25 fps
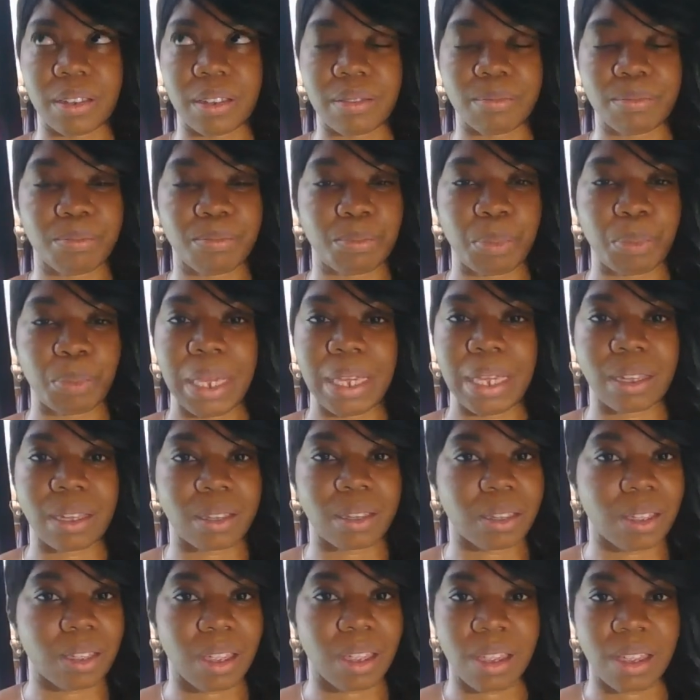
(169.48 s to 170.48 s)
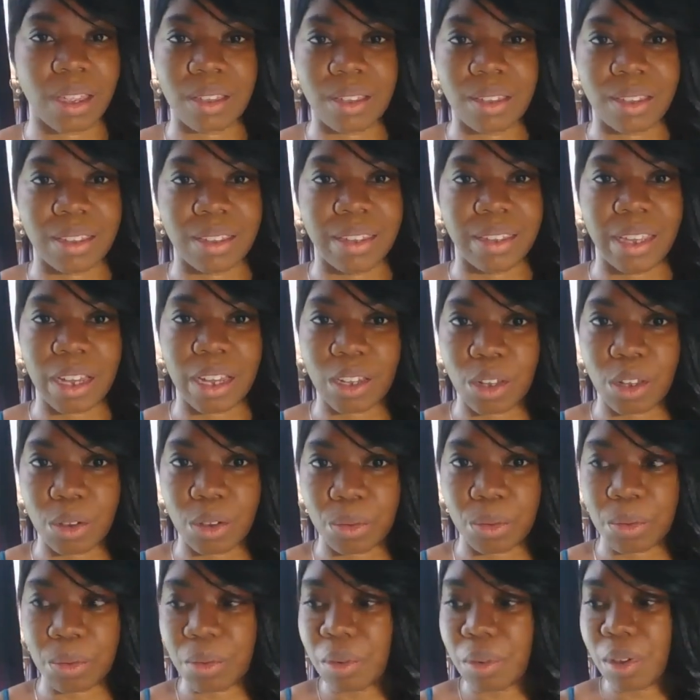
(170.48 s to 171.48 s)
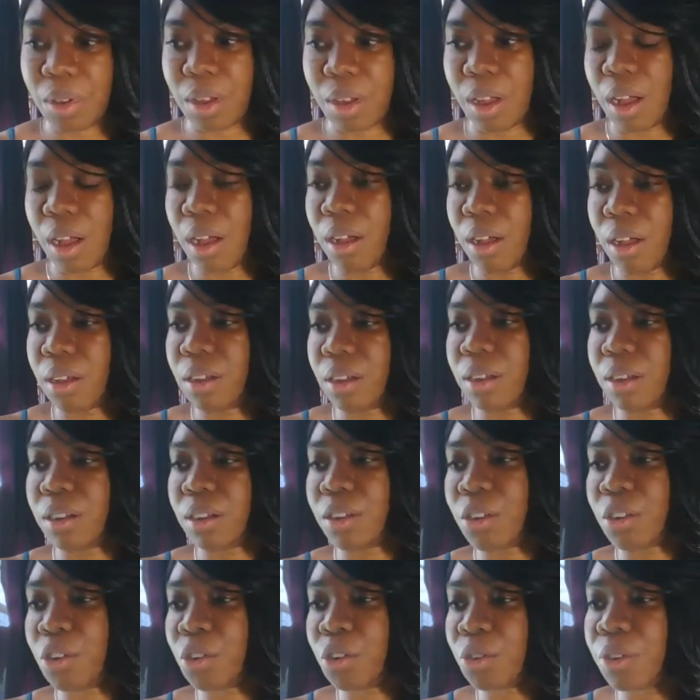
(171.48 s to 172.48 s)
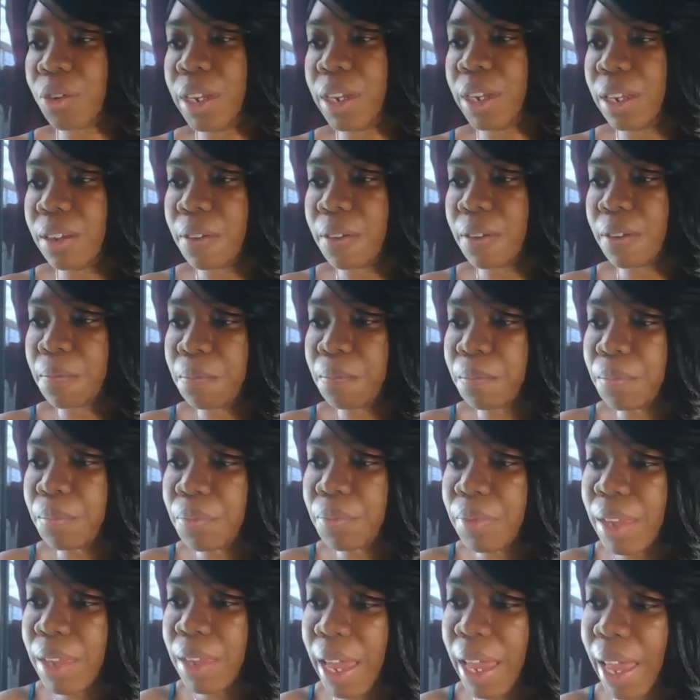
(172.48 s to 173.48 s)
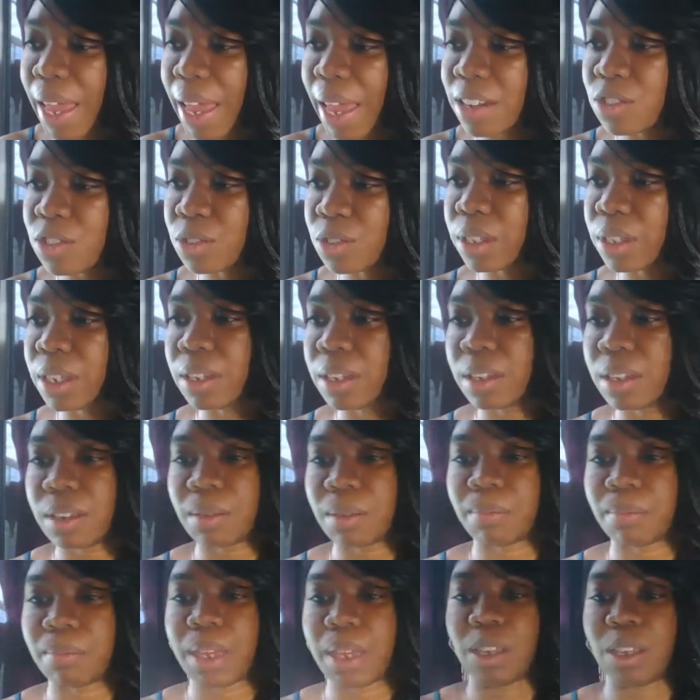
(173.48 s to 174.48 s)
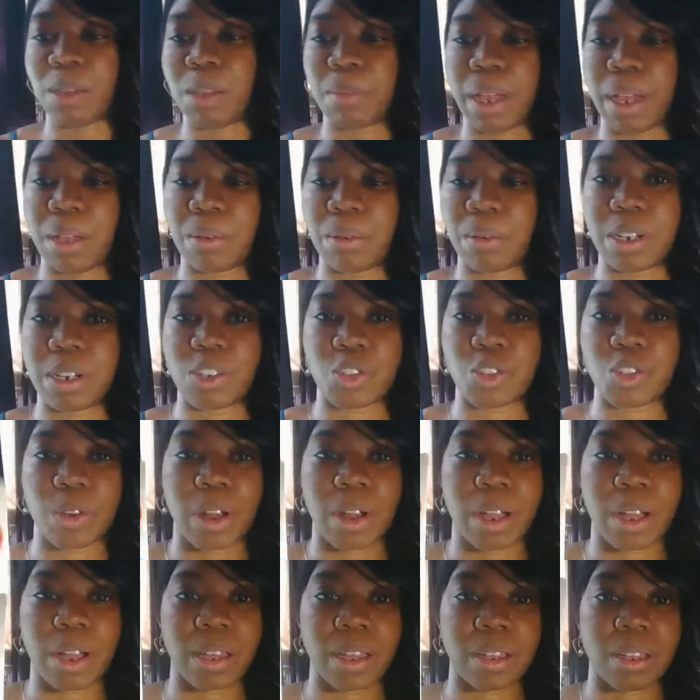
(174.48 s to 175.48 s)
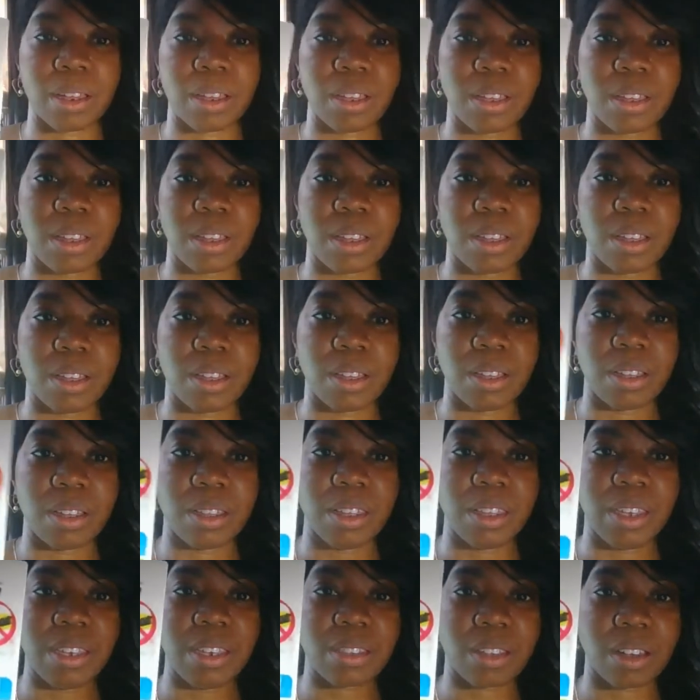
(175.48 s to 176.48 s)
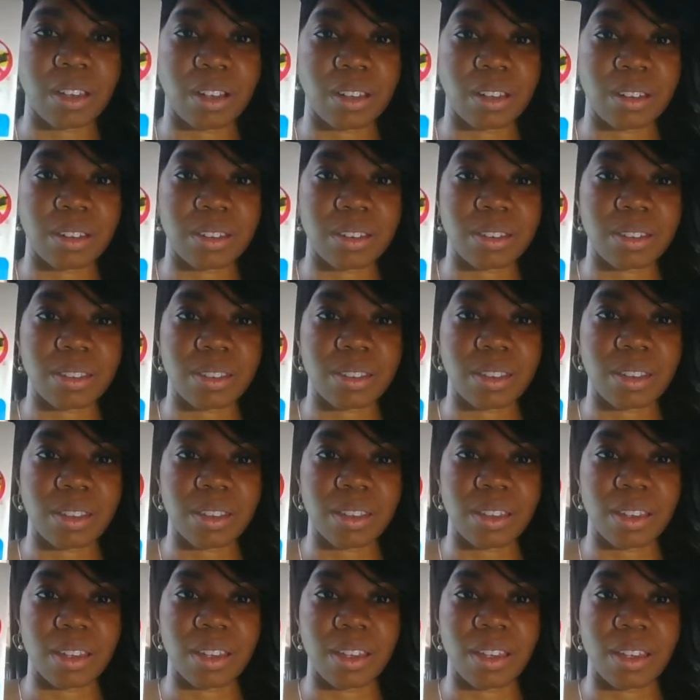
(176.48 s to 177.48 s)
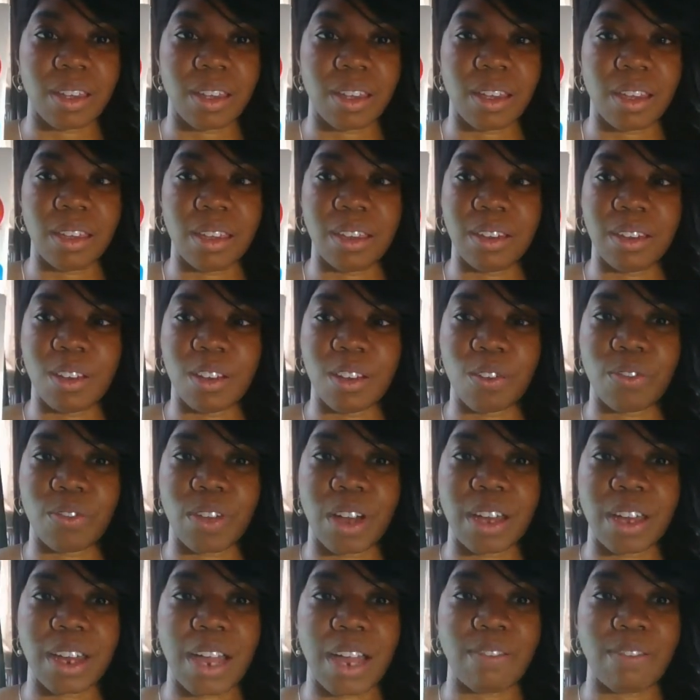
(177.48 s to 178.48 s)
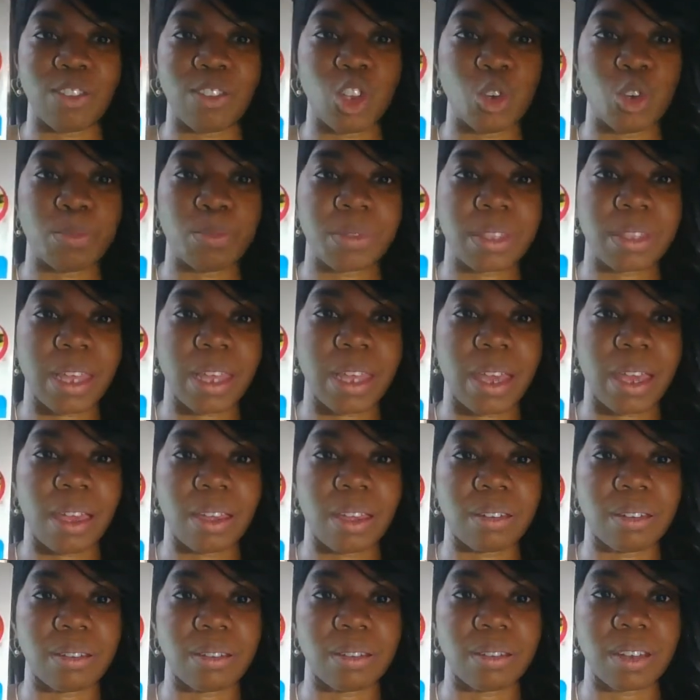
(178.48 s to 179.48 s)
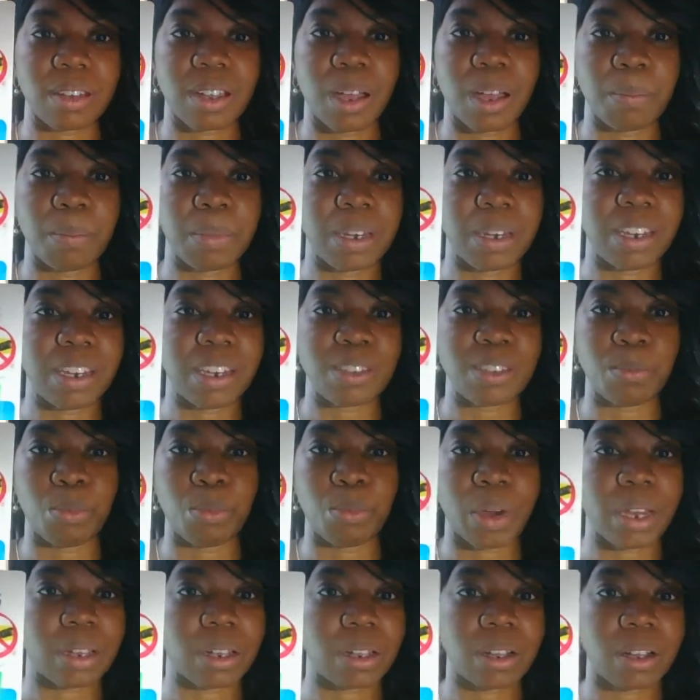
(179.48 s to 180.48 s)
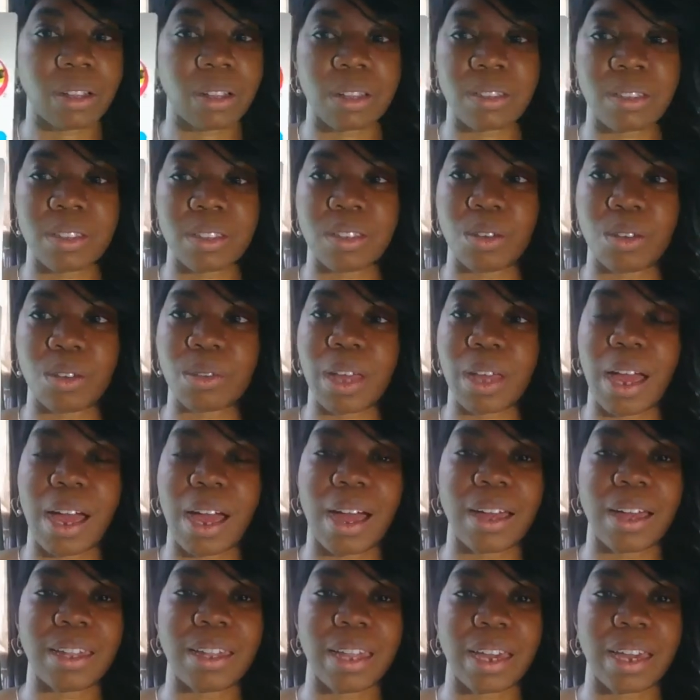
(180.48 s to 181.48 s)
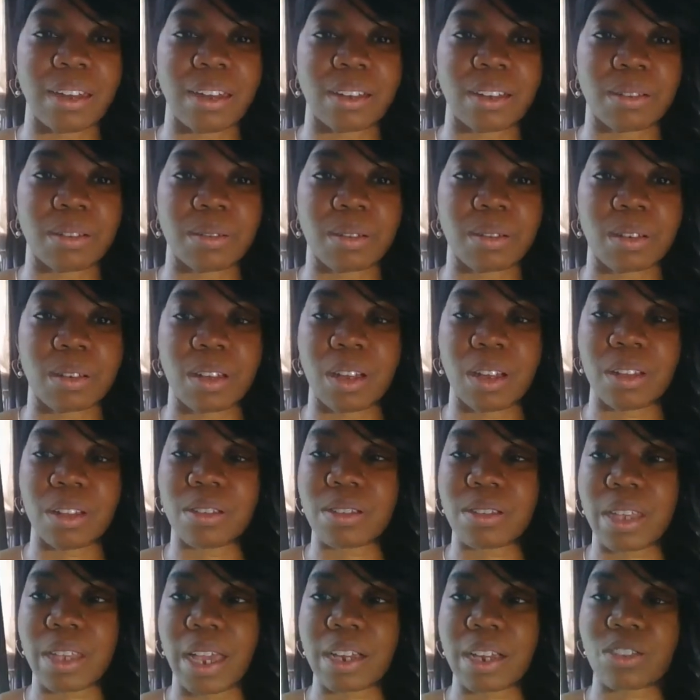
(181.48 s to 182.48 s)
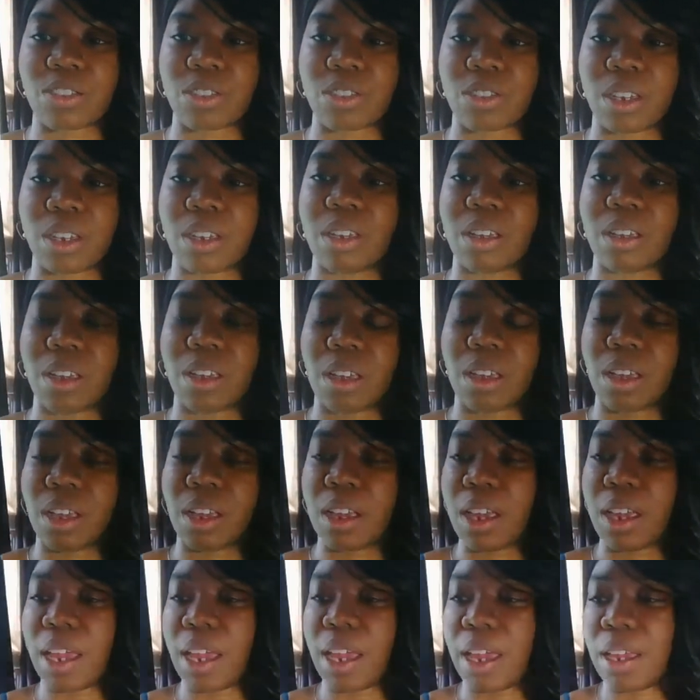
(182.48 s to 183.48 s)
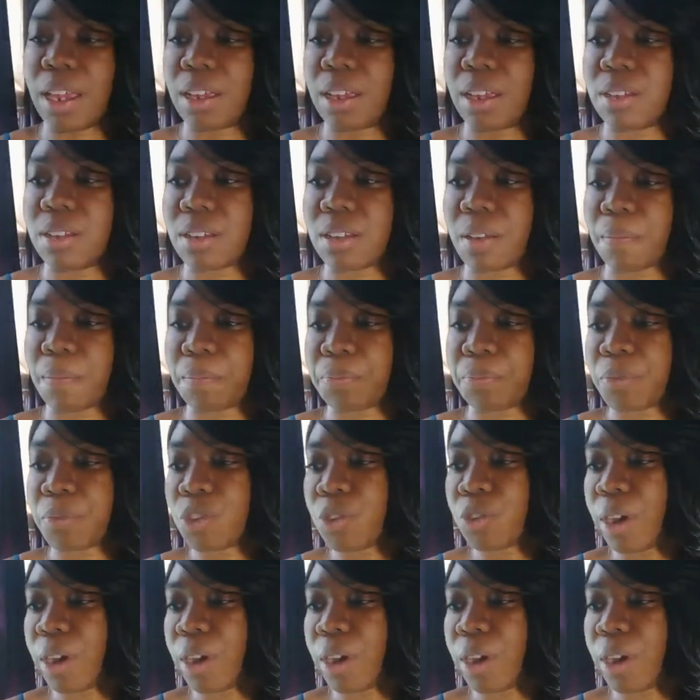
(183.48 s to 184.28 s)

pink, yellow, green. Actually, maybe you might want to try these colors. Find envelopes that come in these bright colors, the highlighter colors actually, and try